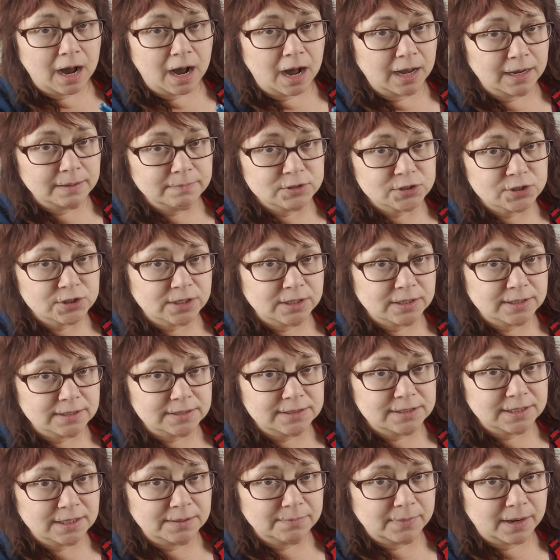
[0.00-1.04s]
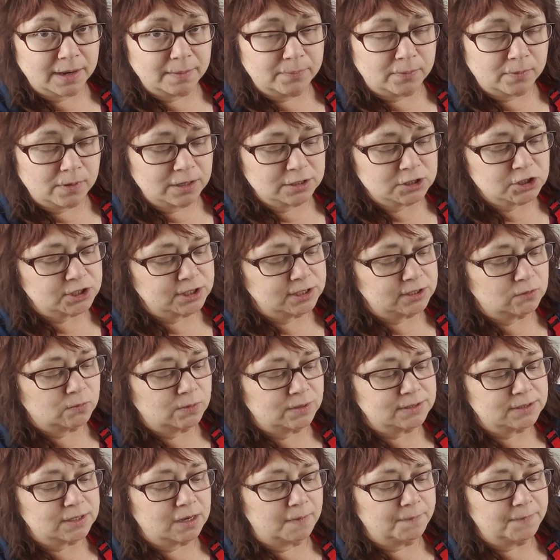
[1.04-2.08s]
I'm just going to dip my brush into
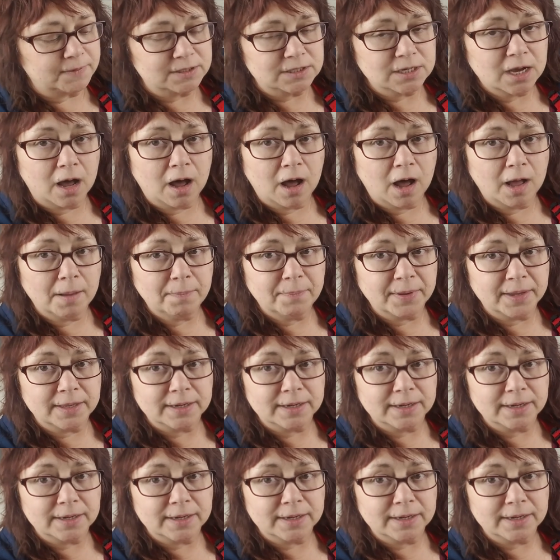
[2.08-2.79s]
what's on the top,